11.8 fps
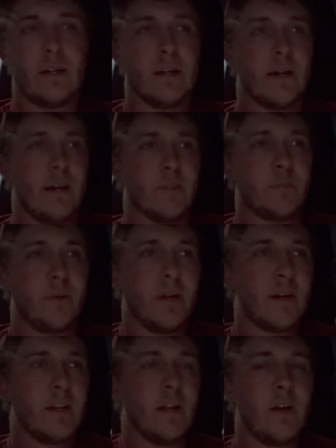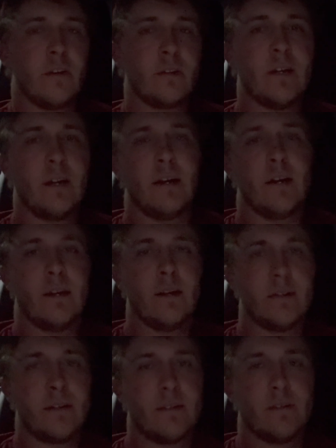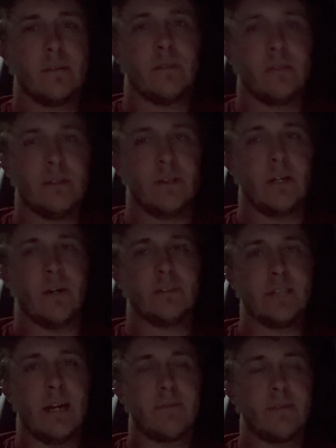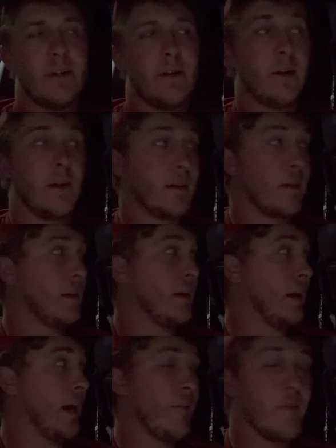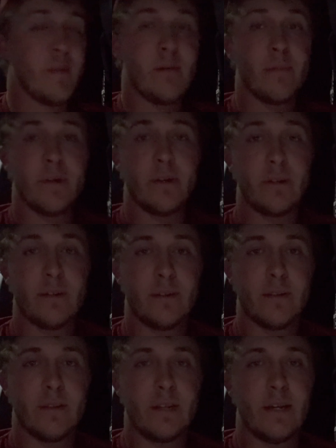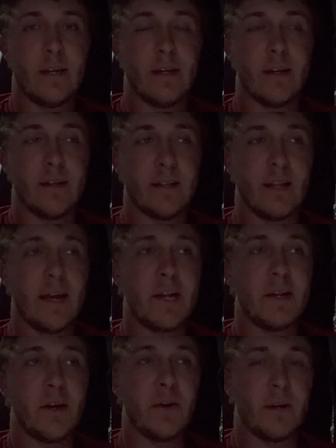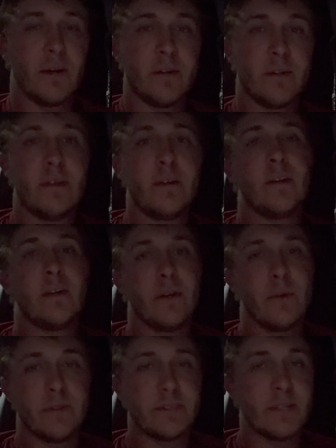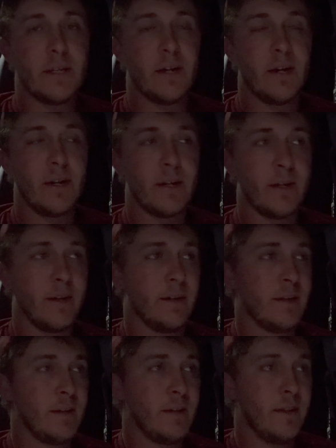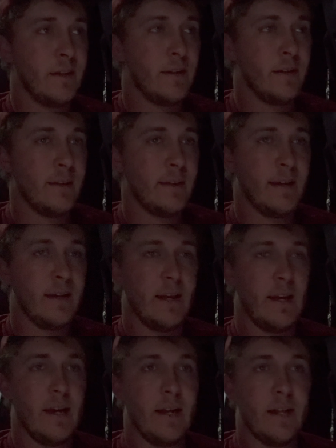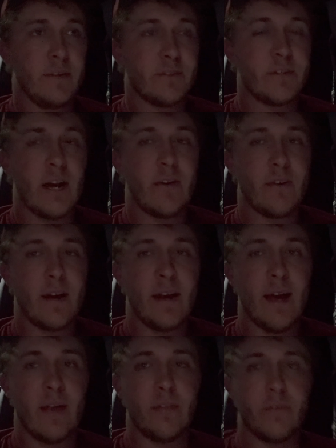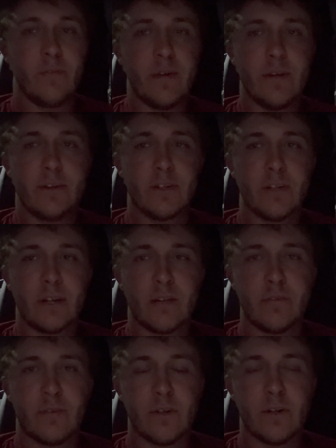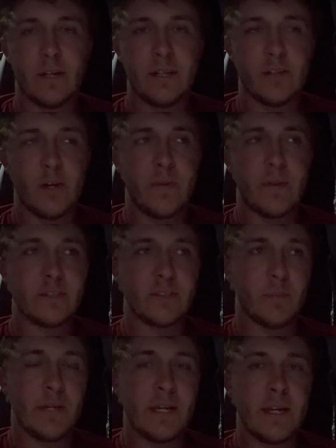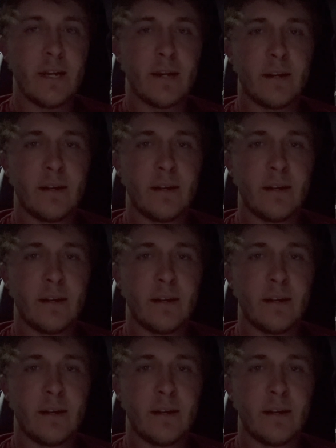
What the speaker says: I was plugging along there, it's after dark, and I remembered the landowner was here earlier, and he was driving around out in the field looking for, he told me there's a big